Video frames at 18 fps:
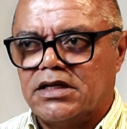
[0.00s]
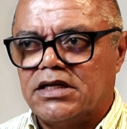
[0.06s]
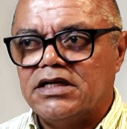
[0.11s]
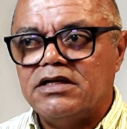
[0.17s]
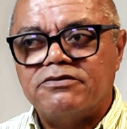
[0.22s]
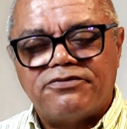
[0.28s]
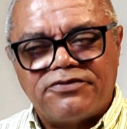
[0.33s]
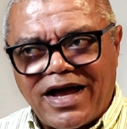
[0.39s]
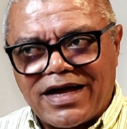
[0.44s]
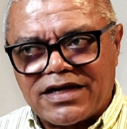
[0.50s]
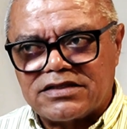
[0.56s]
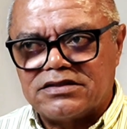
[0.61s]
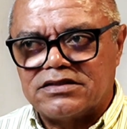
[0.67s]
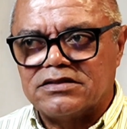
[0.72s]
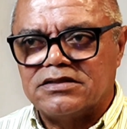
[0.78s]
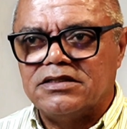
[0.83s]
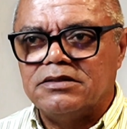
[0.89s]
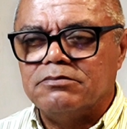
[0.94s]
In
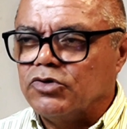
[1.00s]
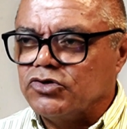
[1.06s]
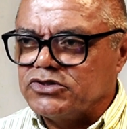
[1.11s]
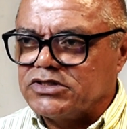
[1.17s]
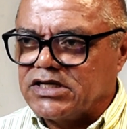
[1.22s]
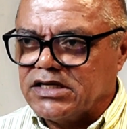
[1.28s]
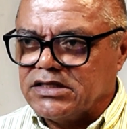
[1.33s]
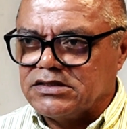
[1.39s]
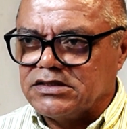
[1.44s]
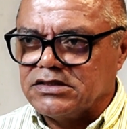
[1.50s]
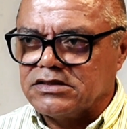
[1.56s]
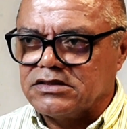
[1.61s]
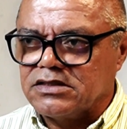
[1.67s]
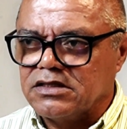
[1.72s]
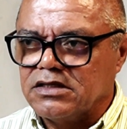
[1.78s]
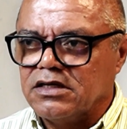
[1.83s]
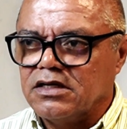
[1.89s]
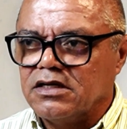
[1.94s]
fact, in most
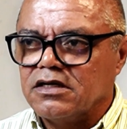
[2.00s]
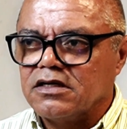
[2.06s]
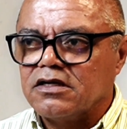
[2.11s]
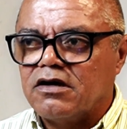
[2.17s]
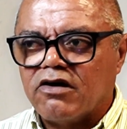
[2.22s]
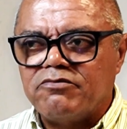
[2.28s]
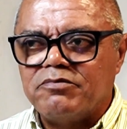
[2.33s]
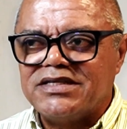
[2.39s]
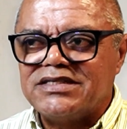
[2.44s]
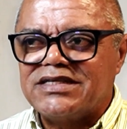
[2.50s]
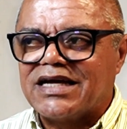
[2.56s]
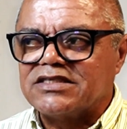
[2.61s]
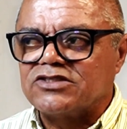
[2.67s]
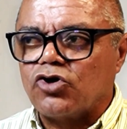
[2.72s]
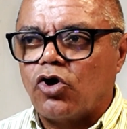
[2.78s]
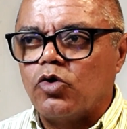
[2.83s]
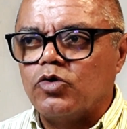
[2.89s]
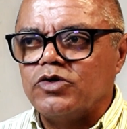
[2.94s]
cases, government
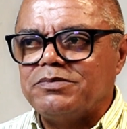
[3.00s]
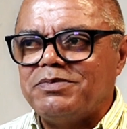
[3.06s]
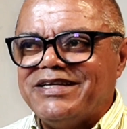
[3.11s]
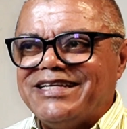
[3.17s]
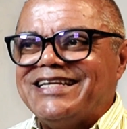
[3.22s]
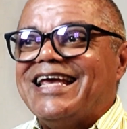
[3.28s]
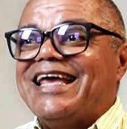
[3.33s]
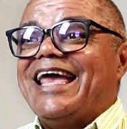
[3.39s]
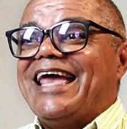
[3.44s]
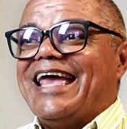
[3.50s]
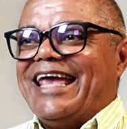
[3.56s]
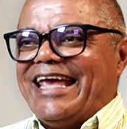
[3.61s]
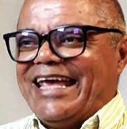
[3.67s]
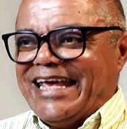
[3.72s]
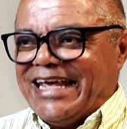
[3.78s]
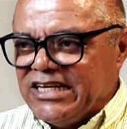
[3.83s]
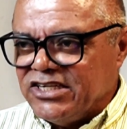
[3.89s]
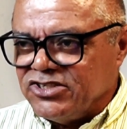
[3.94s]
has always been a
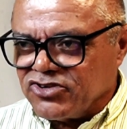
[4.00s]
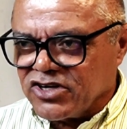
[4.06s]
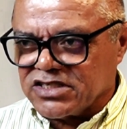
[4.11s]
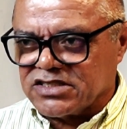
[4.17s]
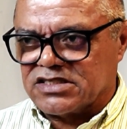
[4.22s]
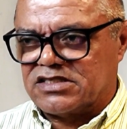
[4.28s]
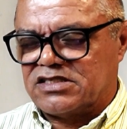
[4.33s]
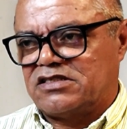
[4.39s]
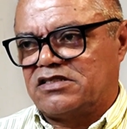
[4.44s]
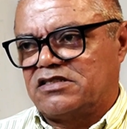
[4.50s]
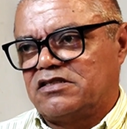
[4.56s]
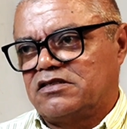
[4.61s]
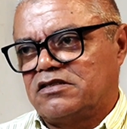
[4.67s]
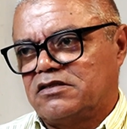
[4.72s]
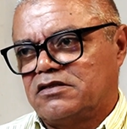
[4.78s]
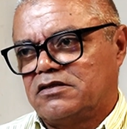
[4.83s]
hindrance.